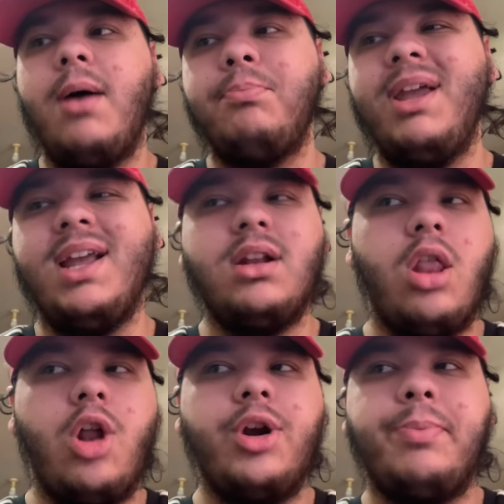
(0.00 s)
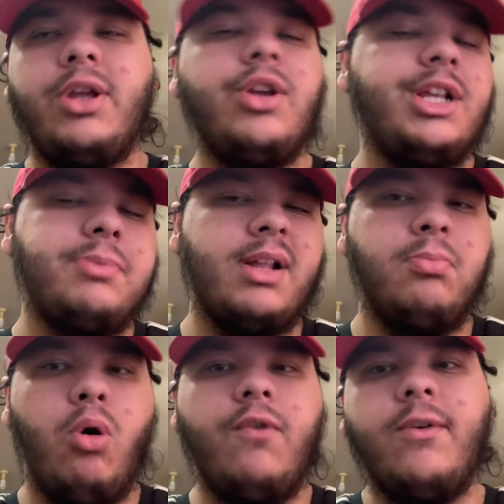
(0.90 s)
being in the lottery pick, you expect
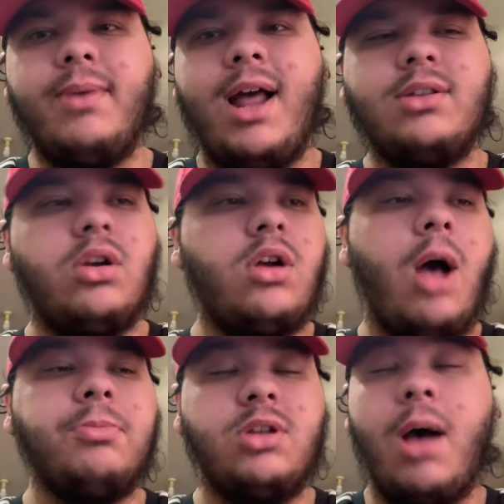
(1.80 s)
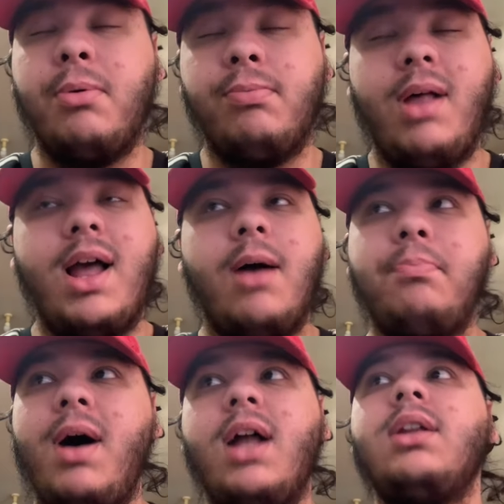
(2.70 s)
more from that type of player.
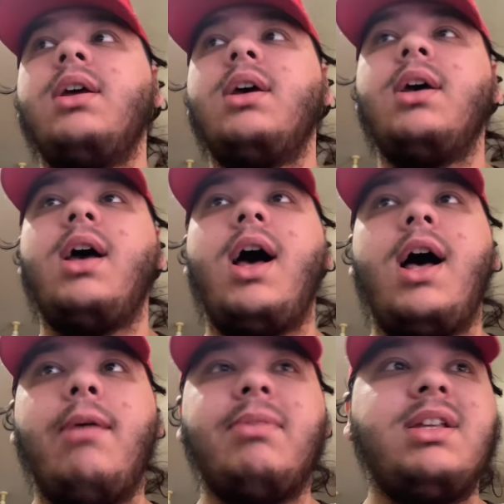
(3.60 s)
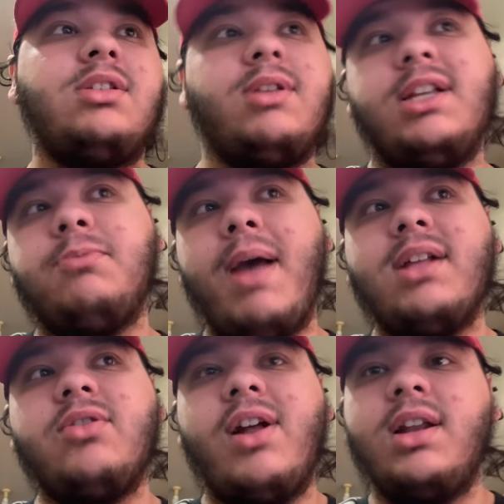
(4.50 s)
But he's
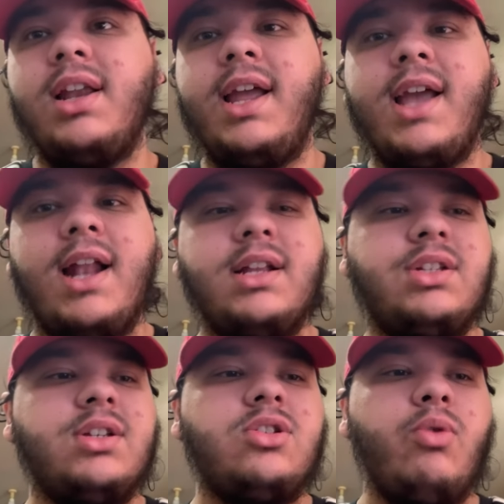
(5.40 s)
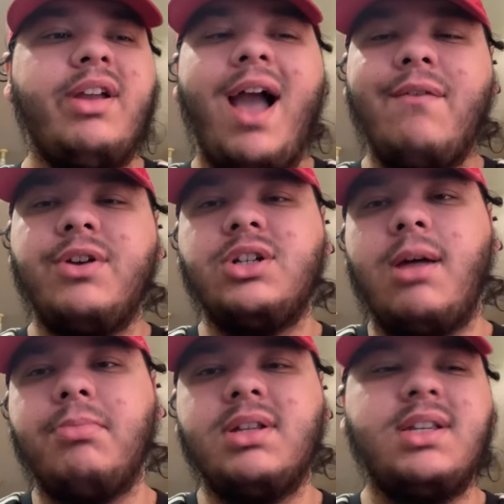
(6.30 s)
bounced around the league and he's just doing average
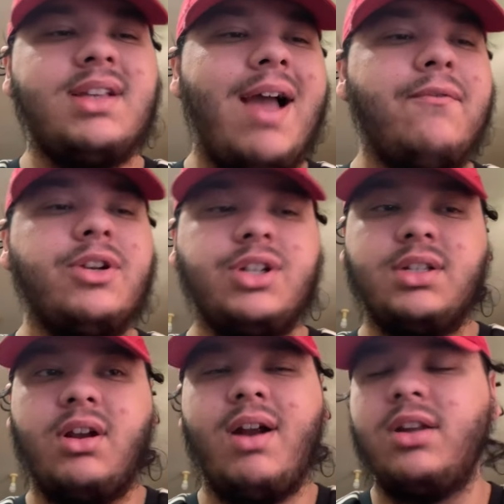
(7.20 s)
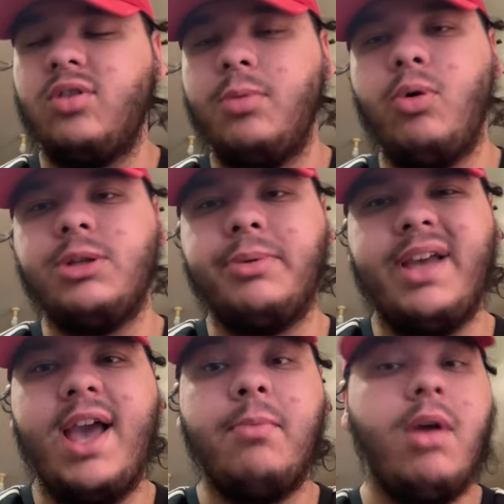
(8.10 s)
numbers. His averages are around 3 points per
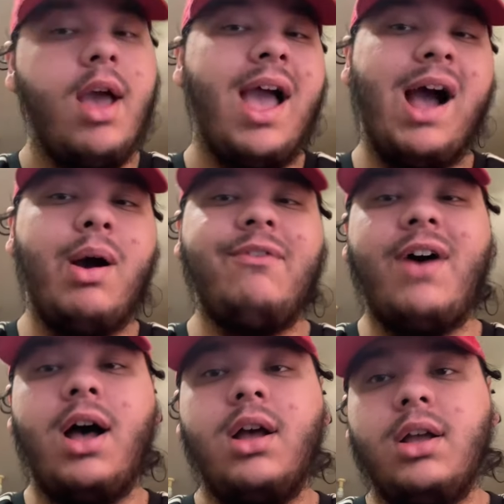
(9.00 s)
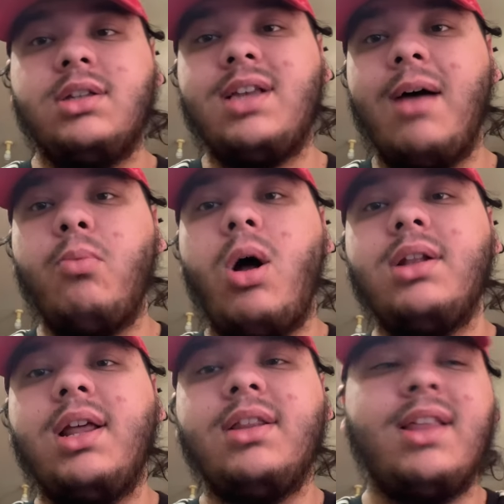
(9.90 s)
game. However,
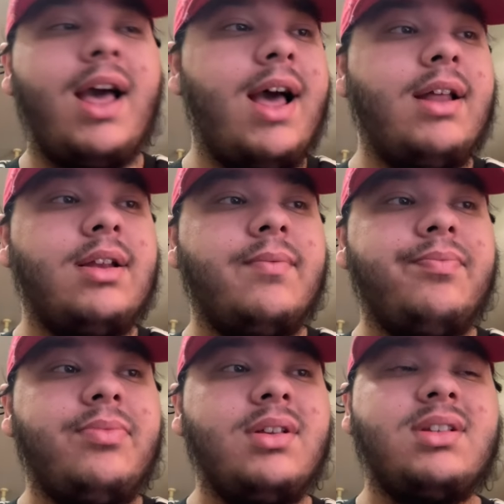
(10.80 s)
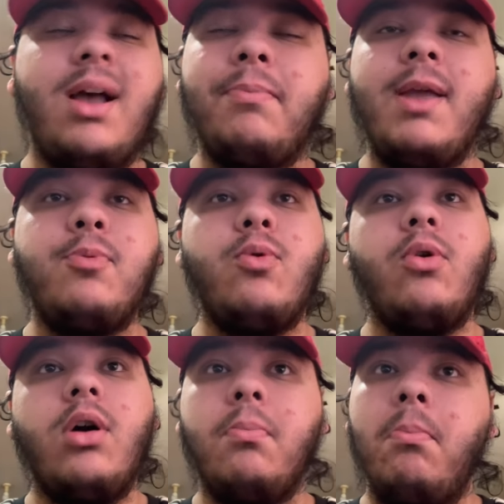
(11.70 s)
someone that some
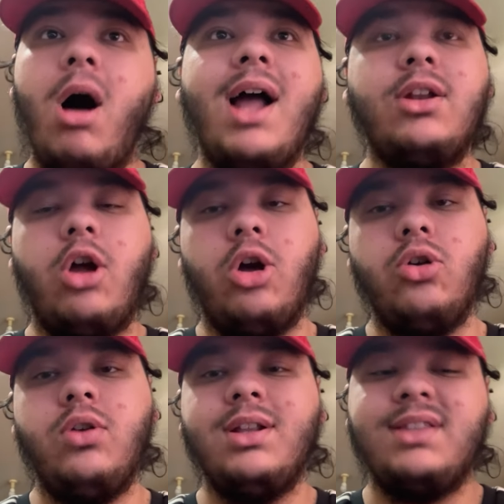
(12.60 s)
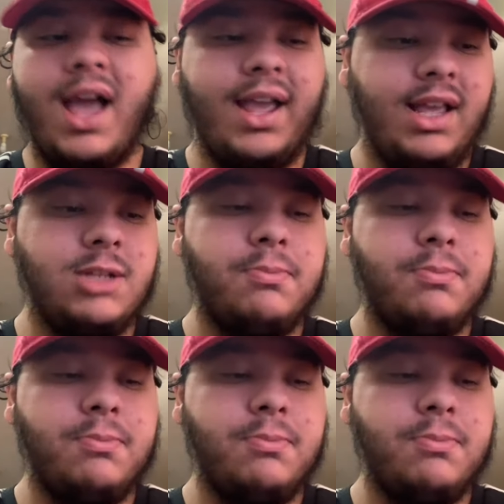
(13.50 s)
people might know, that he has